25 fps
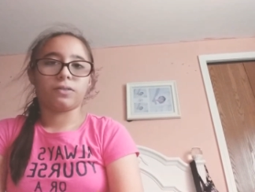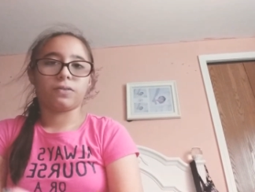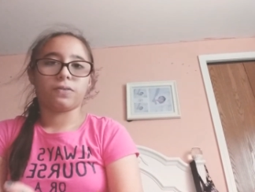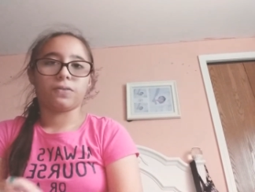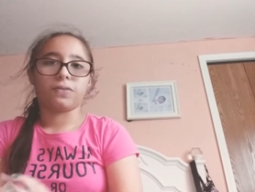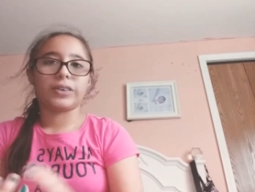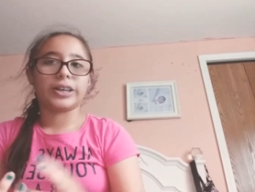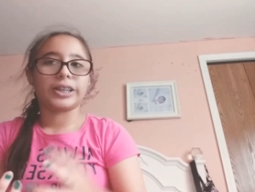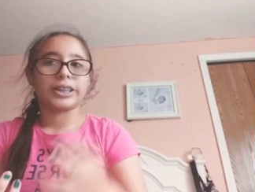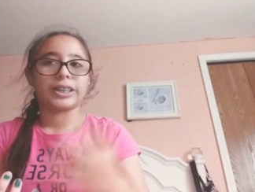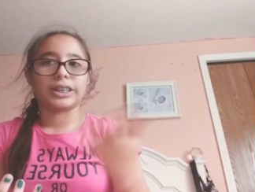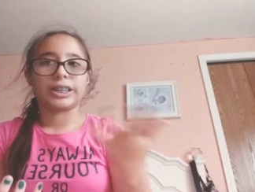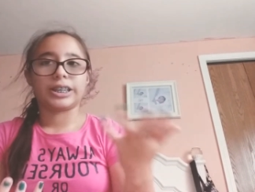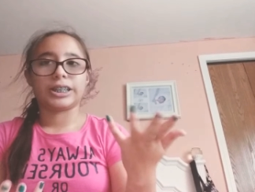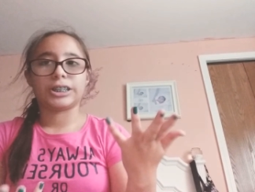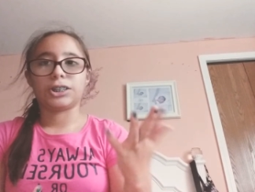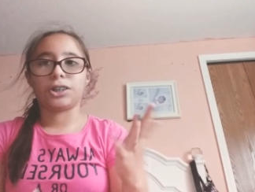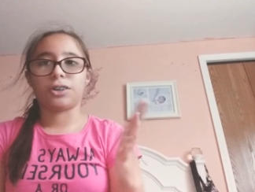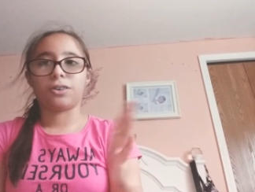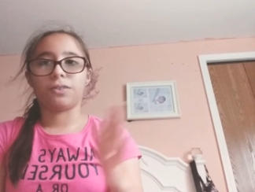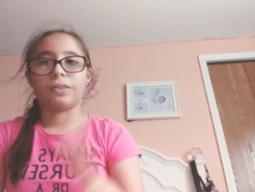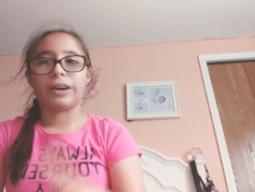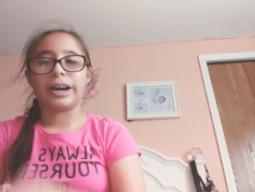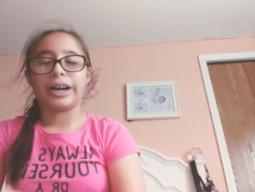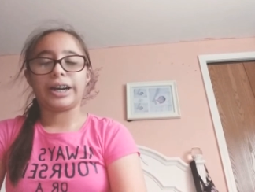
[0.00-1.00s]
with this
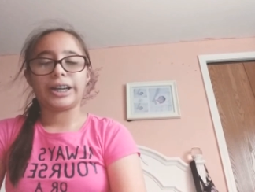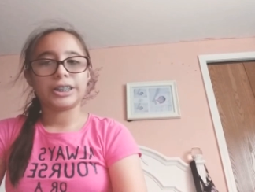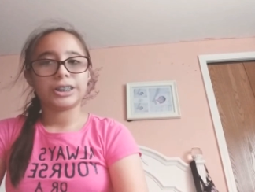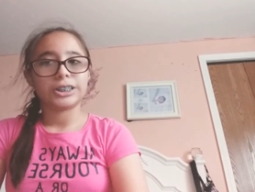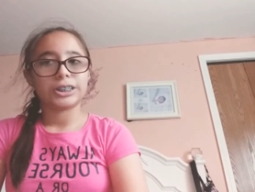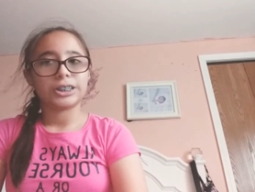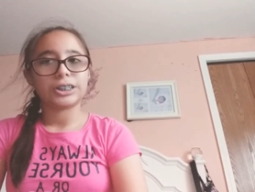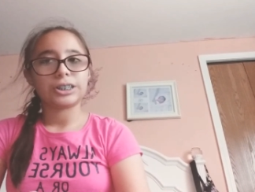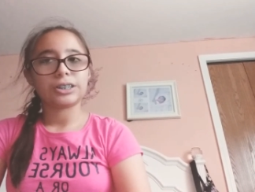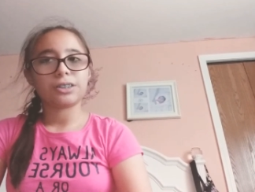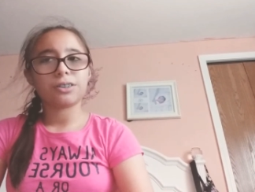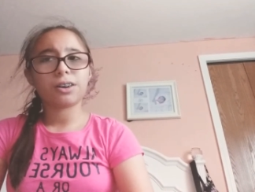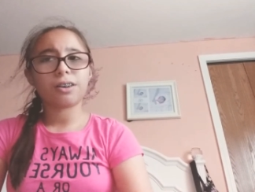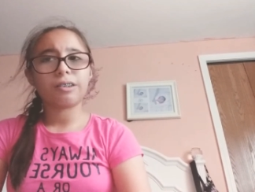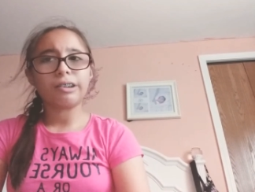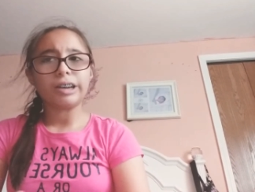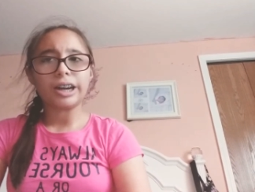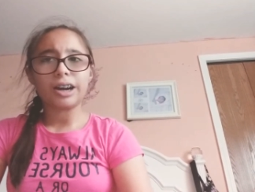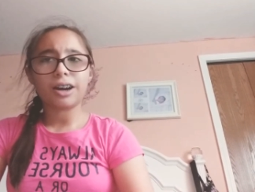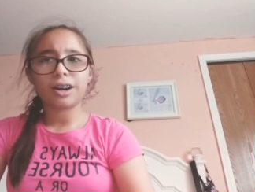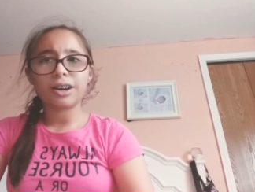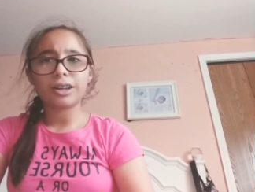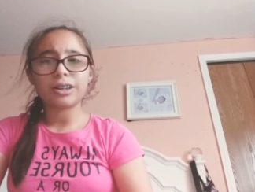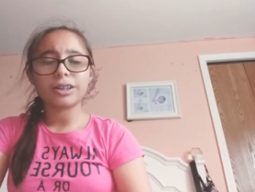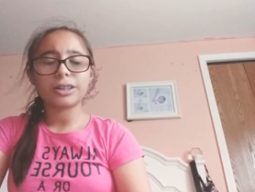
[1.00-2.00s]
whole virus still going
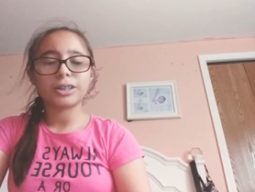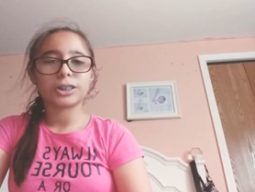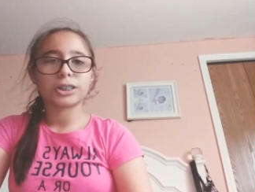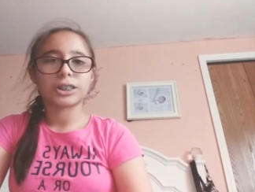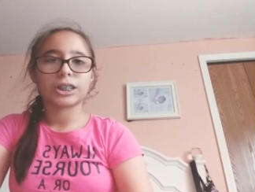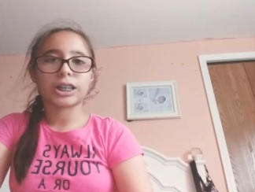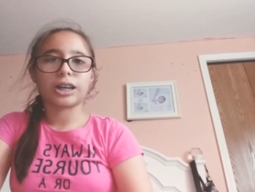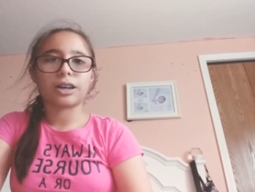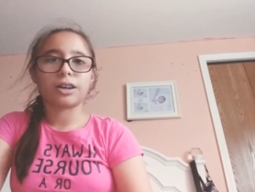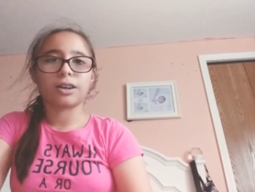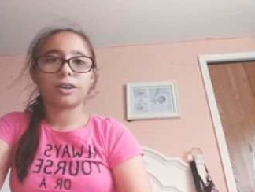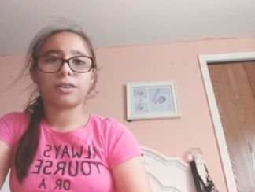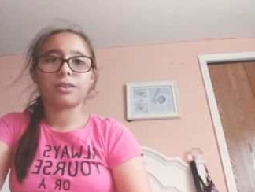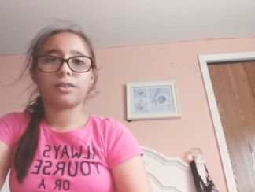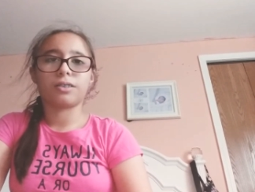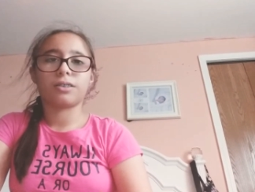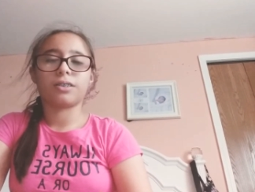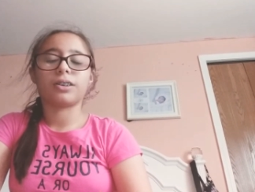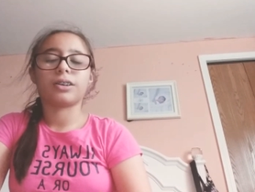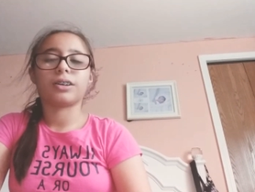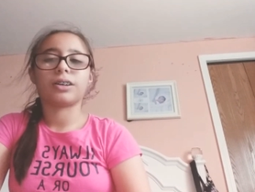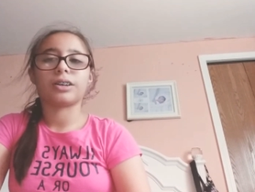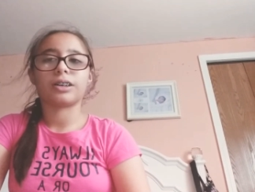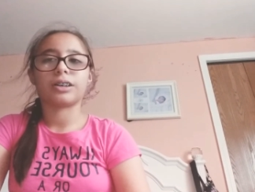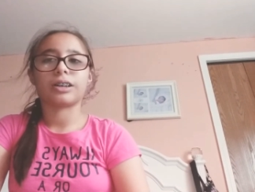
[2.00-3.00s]
on. So
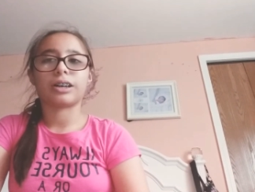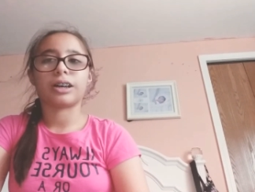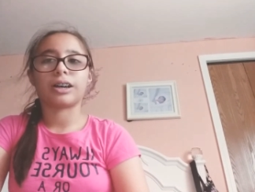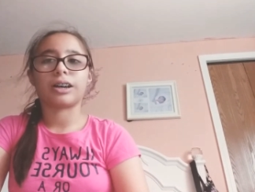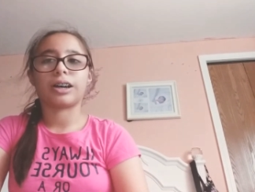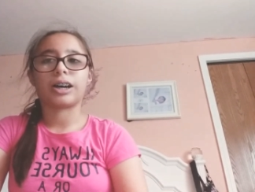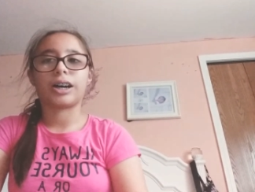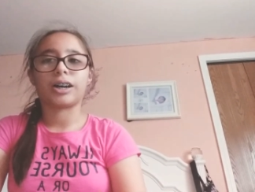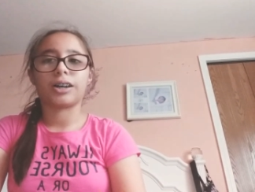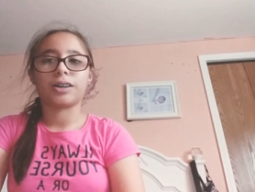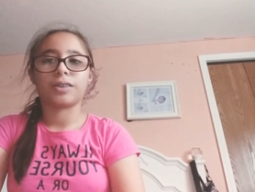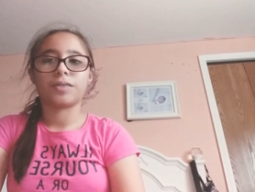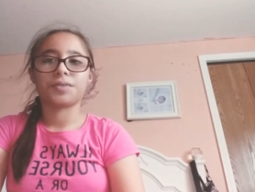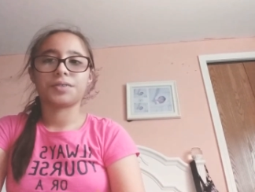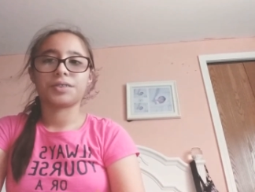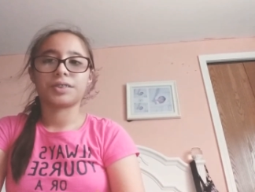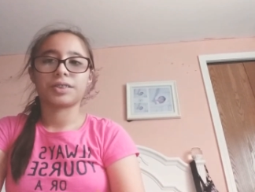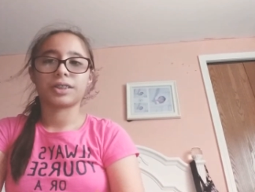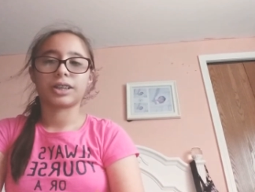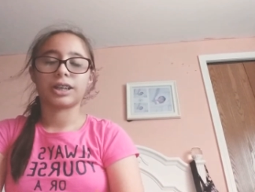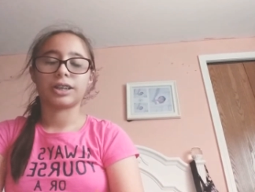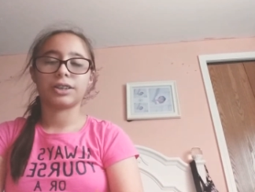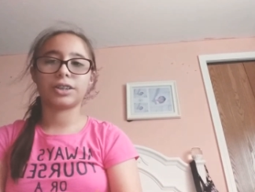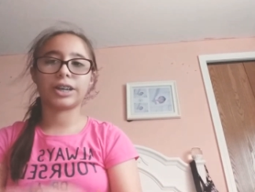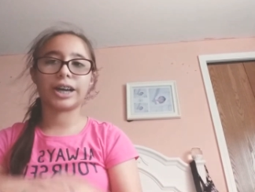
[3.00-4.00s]

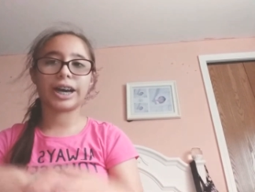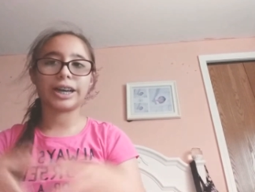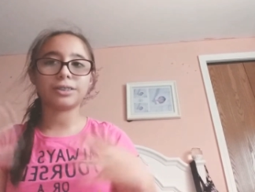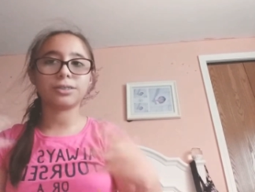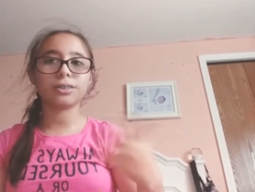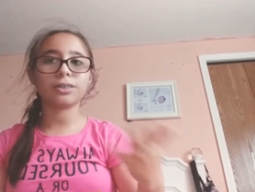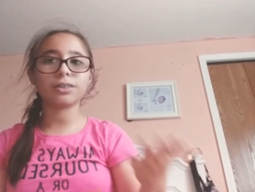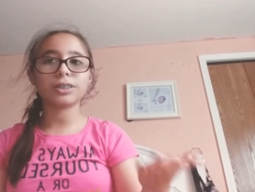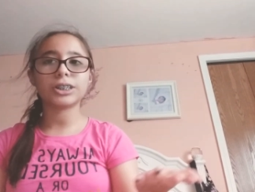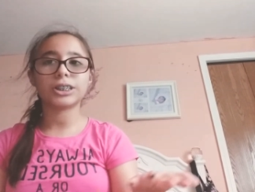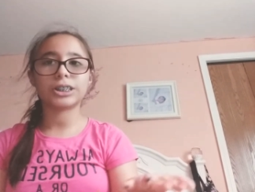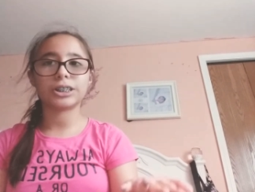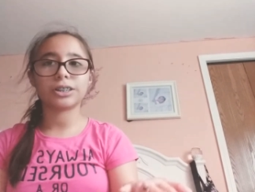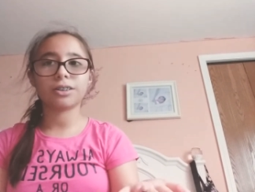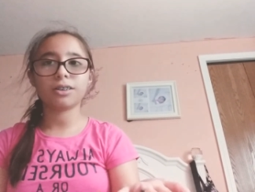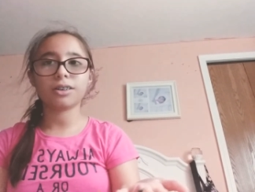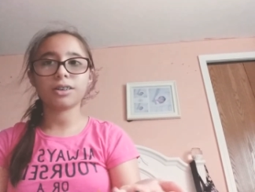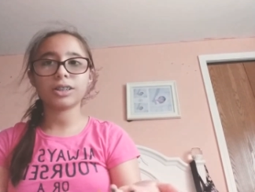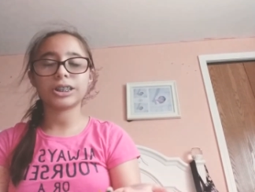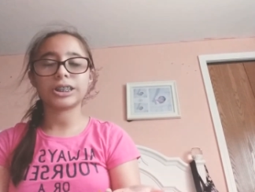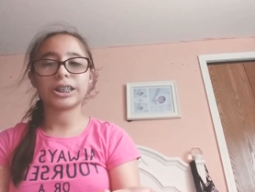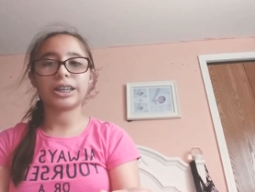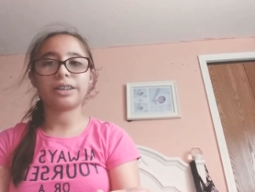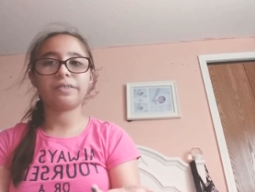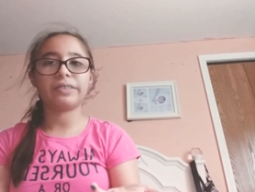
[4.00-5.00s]
you guys will still
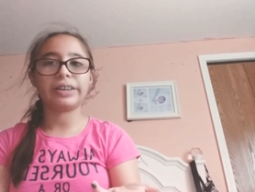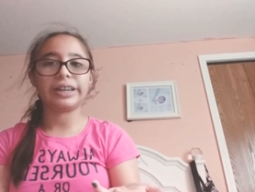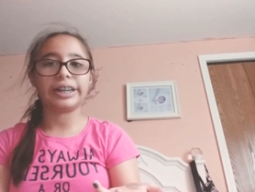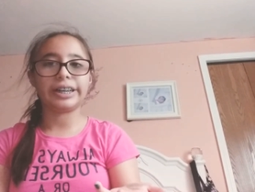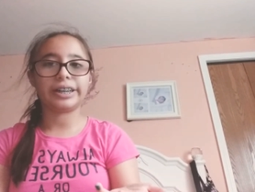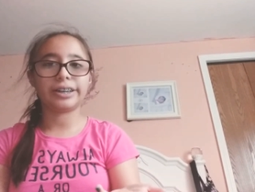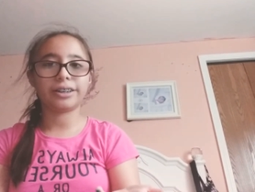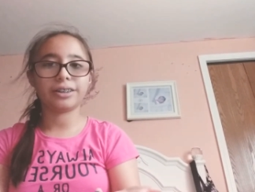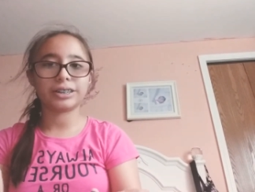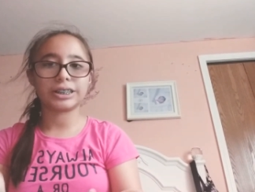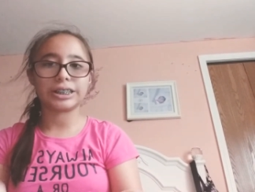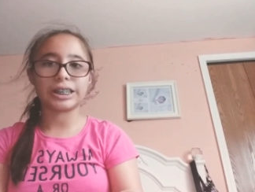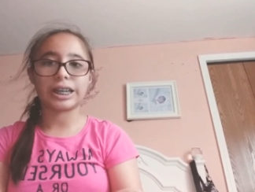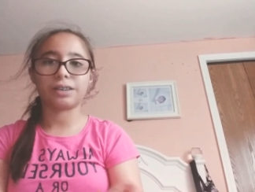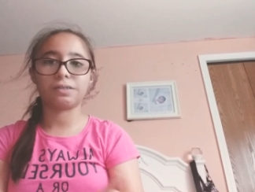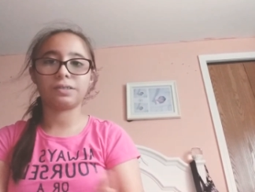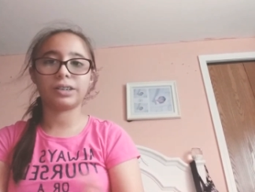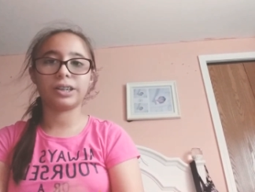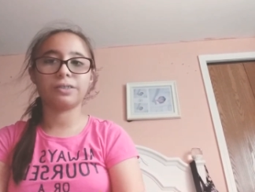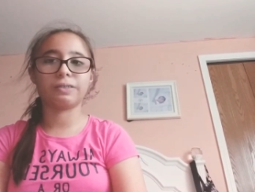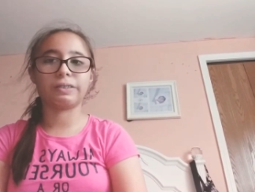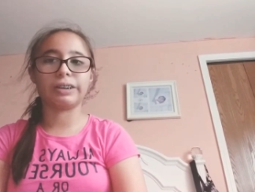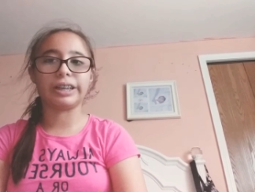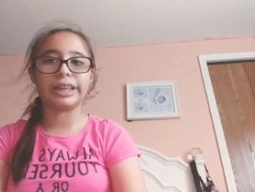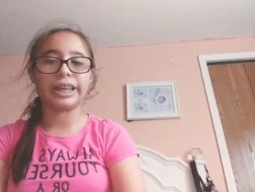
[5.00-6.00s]
see videos
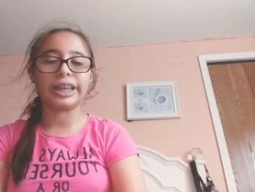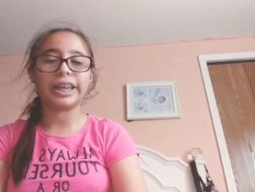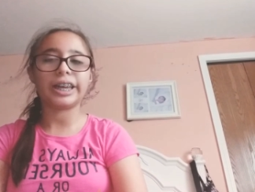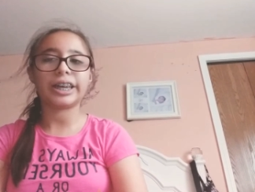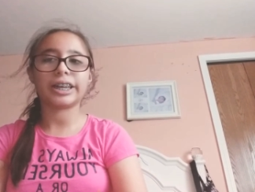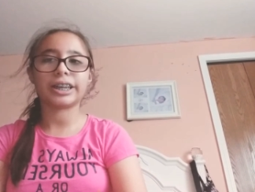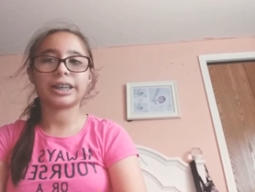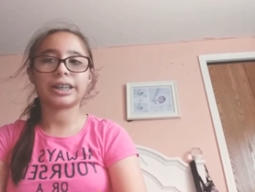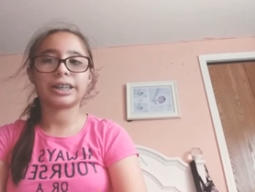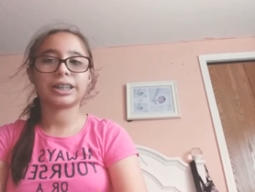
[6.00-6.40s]
every week,